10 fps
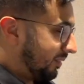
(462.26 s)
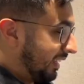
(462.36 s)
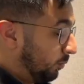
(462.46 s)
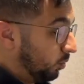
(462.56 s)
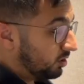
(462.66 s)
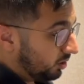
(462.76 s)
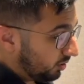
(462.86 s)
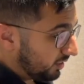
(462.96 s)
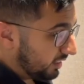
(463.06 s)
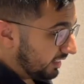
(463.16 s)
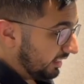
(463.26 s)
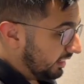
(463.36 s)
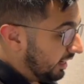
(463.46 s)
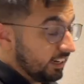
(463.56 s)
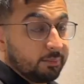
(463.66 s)
It was a lot to
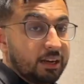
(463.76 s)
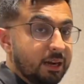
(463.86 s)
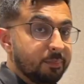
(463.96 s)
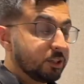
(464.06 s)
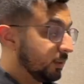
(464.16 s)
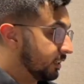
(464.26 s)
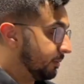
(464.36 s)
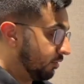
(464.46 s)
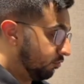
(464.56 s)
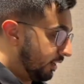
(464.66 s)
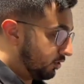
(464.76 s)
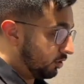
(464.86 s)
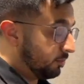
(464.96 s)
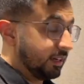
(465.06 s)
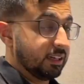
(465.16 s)
see. I am happy to explain range of
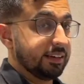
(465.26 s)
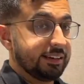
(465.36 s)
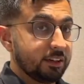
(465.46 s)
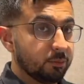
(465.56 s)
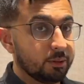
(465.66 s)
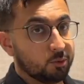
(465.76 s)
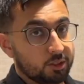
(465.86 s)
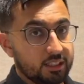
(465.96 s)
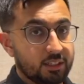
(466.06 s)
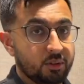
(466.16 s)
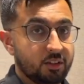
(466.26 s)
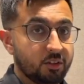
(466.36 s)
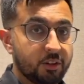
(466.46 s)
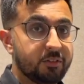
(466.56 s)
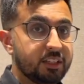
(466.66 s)
domain in a little bit more detail in
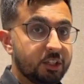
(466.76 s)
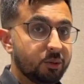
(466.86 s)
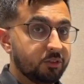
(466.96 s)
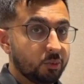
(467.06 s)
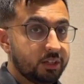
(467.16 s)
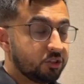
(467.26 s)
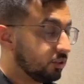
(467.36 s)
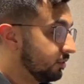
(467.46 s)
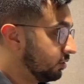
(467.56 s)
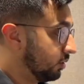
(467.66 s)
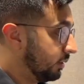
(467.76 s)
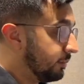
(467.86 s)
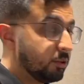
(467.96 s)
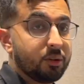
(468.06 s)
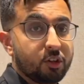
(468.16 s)
another video if you wish. So let
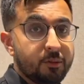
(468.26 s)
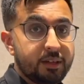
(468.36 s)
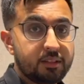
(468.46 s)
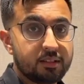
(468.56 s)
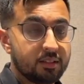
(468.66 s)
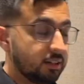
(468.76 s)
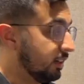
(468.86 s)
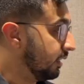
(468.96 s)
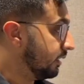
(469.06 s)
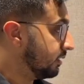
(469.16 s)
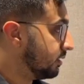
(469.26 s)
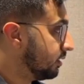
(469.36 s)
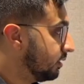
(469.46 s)
me know in the comments, and